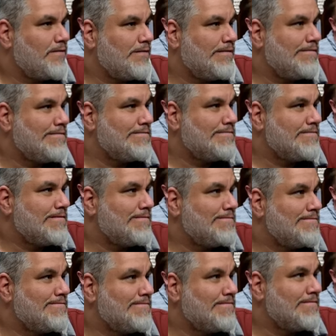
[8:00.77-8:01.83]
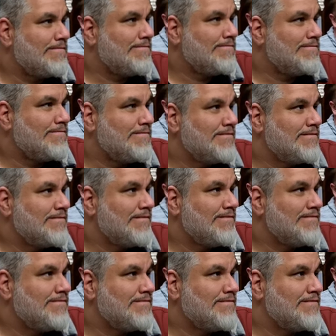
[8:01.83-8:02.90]
but I've heard it's an absolute nightmare to play
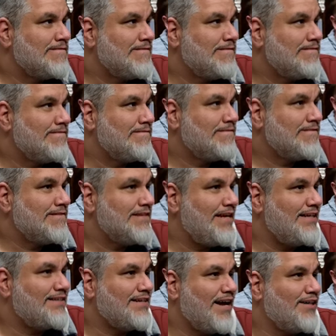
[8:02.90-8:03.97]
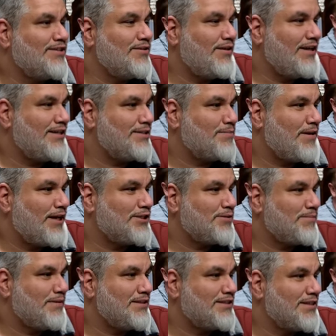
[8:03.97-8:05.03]
against as a commander, too. It is not too late to splash up
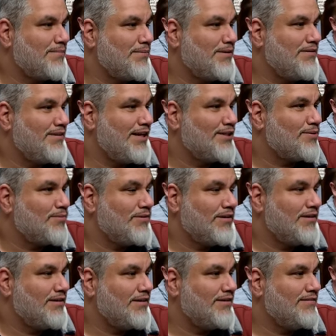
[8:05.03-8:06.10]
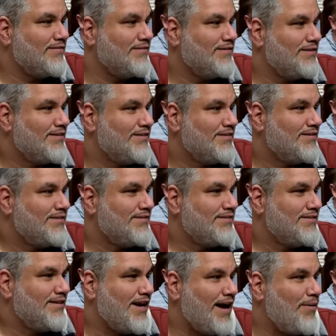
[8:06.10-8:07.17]
Minsk and Boo, and that's what we're going to do.
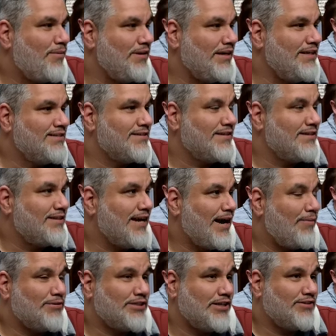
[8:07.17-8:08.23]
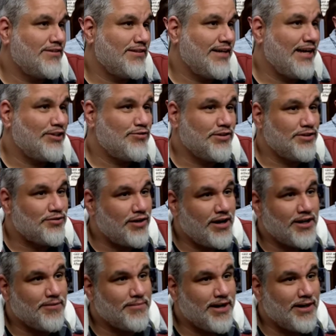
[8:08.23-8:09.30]
I will easily take... I wish I took the Ketria
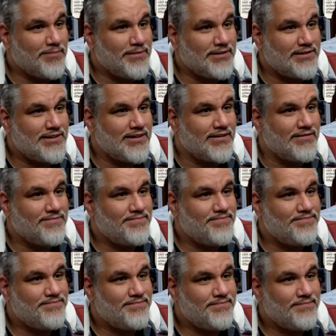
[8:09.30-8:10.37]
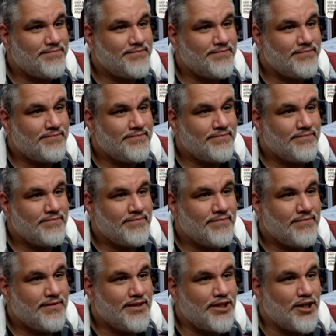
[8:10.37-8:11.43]
Triome now, but still.
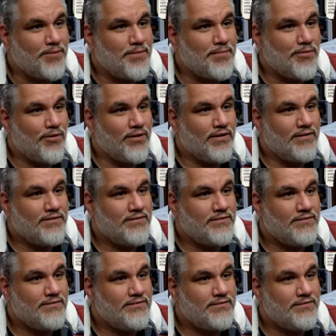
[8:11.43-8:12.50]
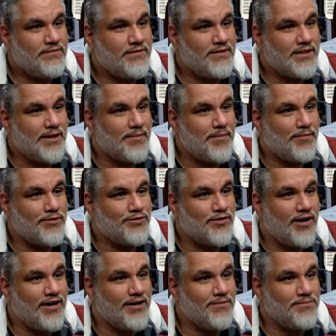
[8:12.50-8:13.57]
There'll be more... There'll be more
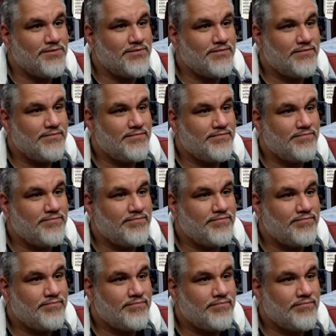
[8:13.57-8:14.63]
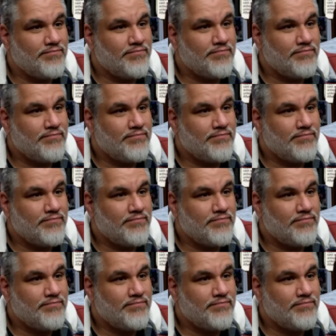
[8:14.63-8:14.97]
Triomes. There'll be more blood.